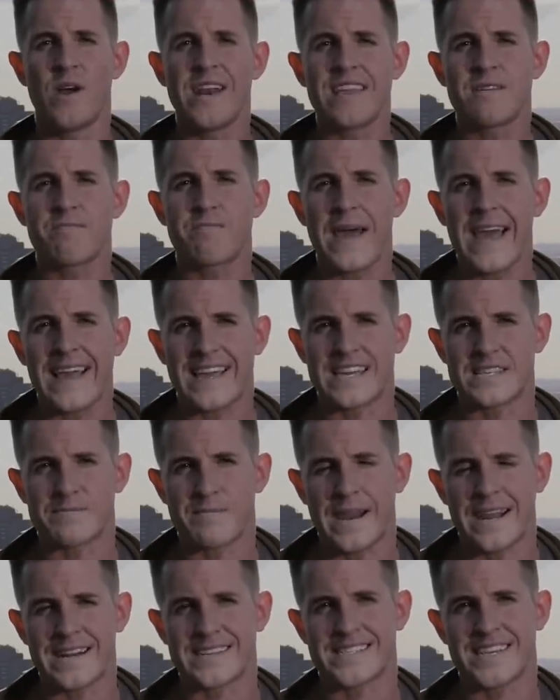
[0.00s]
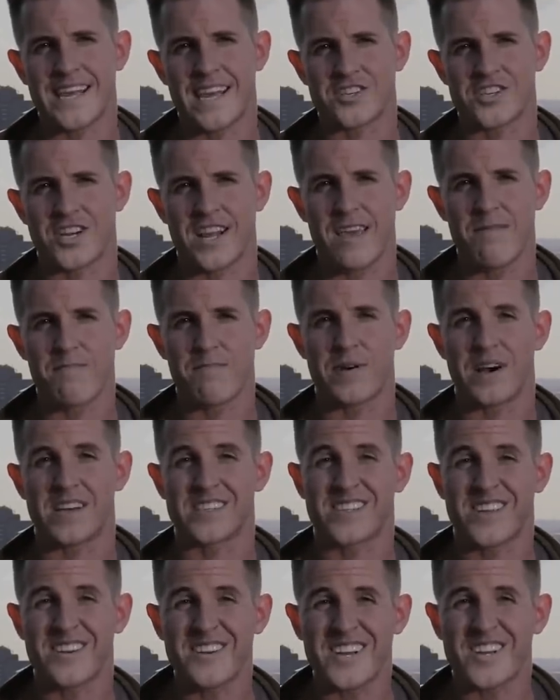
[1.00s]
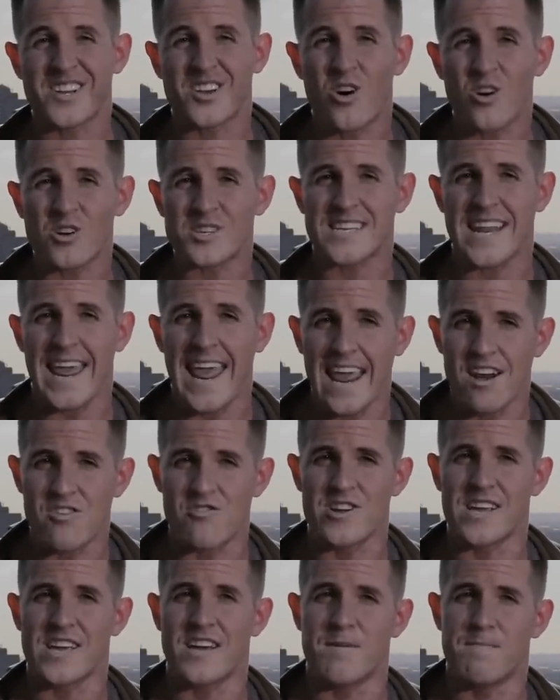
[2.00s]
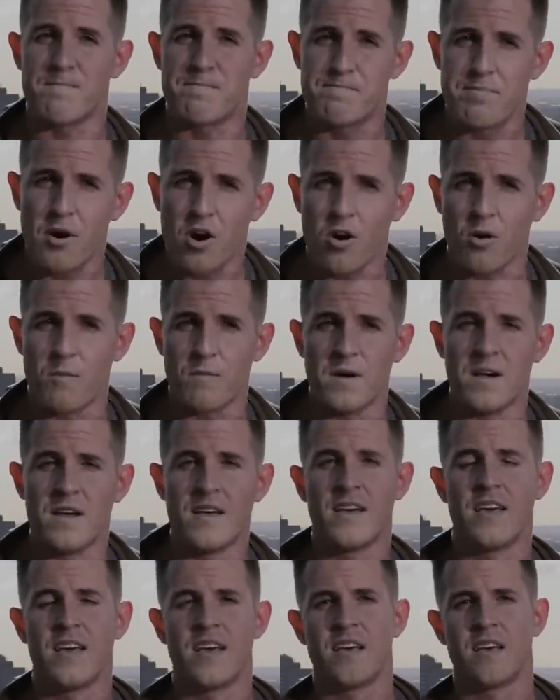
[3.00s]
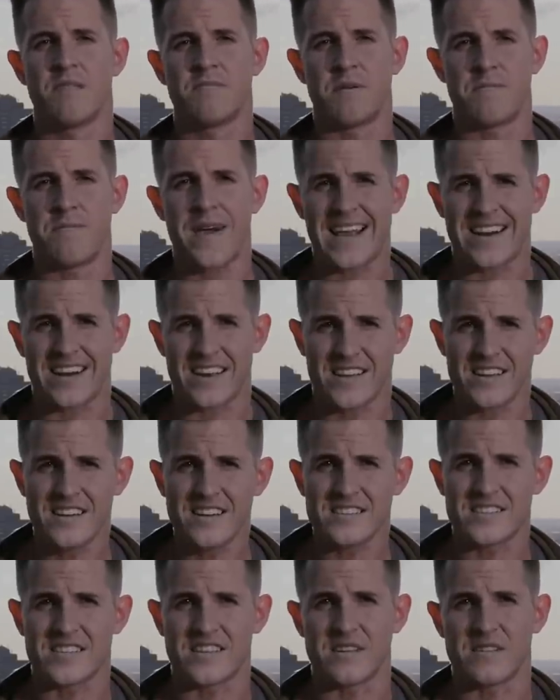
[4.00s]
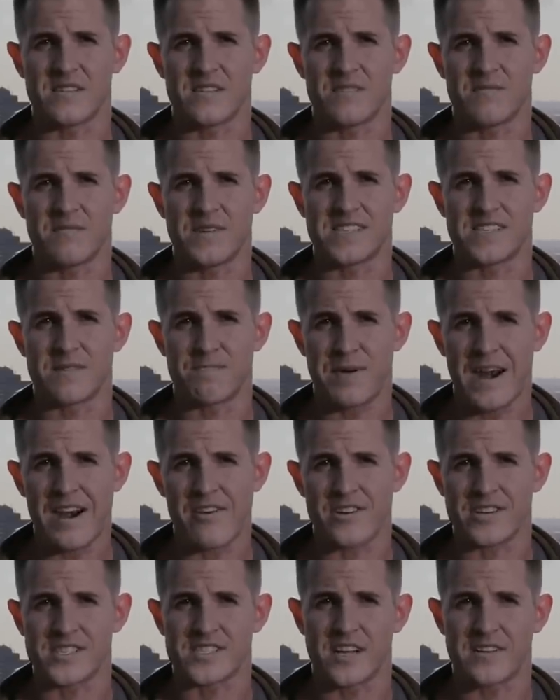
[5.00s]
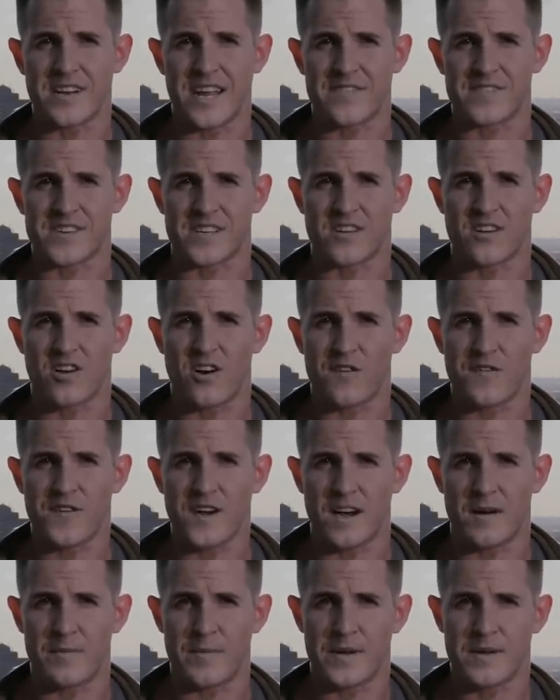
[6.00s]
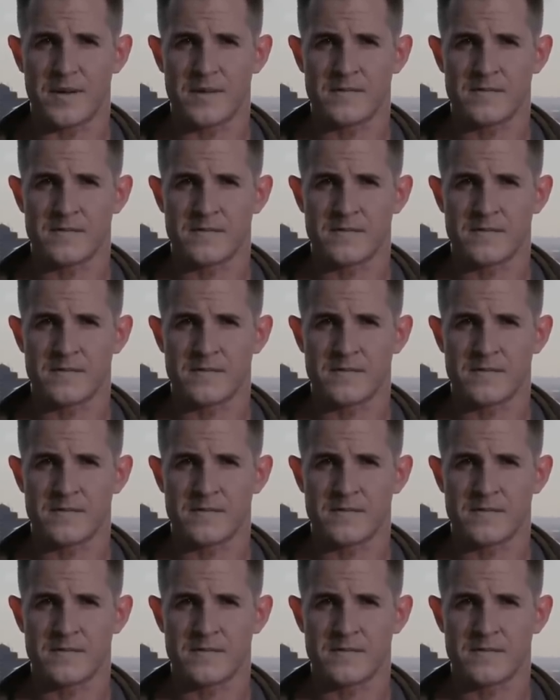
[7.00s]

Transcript: Winning back his Plantagenet empire is going to cost Henry a bomb. But Magna Carta means the barons don't have to cough up.